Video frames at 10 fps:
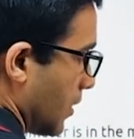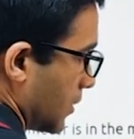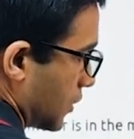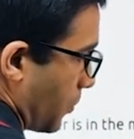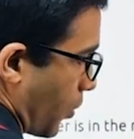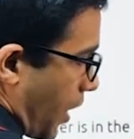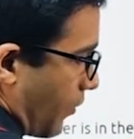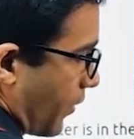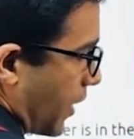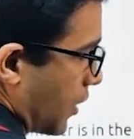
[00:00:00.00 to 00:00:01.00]
So
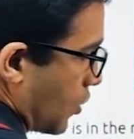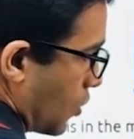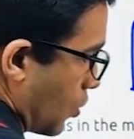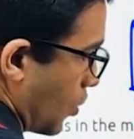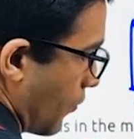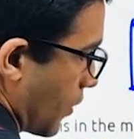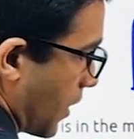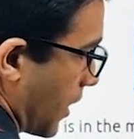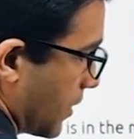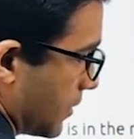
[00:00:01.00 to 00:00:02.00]
0.5 into 2, if you
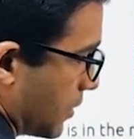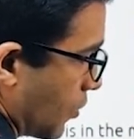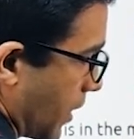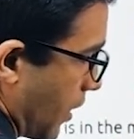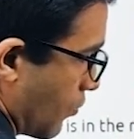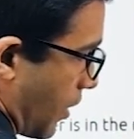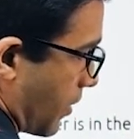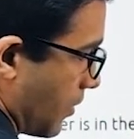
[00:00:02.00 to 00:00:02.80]
cut this, you will get 1.